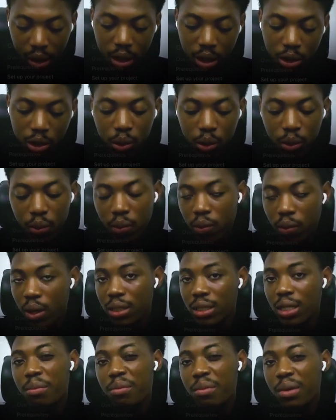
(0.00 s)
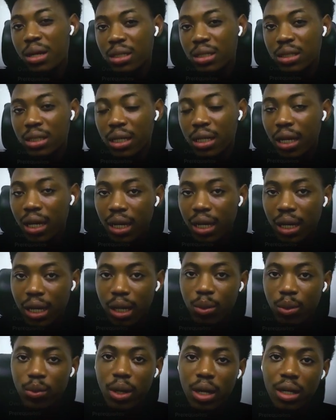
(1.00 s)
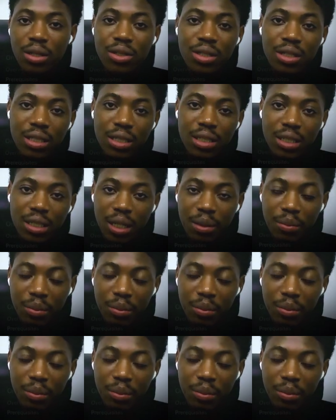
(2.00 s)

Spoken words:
So as I mentioned earlier, we are using